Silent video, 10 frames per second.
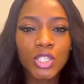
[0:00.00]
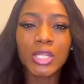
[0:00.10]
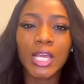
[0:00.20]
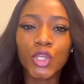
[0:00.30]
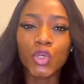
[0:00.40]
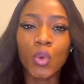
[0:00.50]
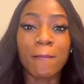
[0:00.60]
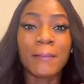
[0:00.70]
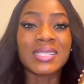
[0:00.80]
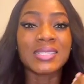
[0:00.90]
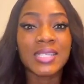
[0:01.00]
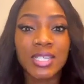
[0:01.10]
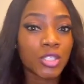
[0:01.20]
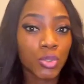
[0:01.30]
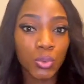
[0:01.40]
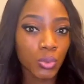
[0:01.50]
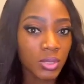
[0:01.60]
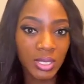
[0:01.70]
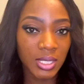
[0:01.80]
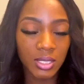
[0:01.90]
It's not like you are mandated to
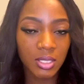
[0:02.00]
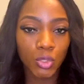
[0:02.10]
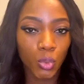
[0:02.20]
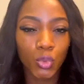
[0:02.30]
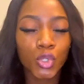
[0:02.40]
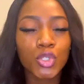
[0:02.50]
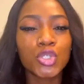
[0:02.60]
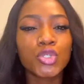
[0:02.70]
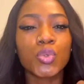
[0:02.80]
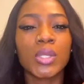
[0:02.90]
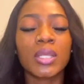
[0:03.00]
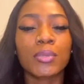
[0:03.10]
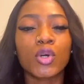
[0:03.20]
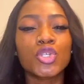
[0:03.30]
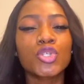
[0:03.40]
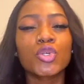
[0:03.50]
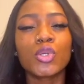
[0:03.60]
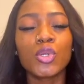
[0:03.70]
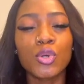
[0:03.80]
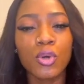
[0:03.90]
do those things. No, you're just doing it because
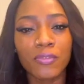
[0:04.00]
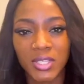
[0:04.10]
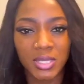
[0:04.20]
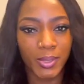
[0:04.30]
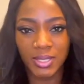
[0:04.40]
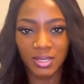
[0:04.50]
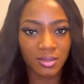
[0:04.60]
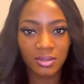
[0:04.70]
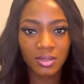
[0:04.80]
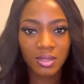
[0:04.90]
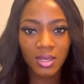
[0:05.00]
you love this person.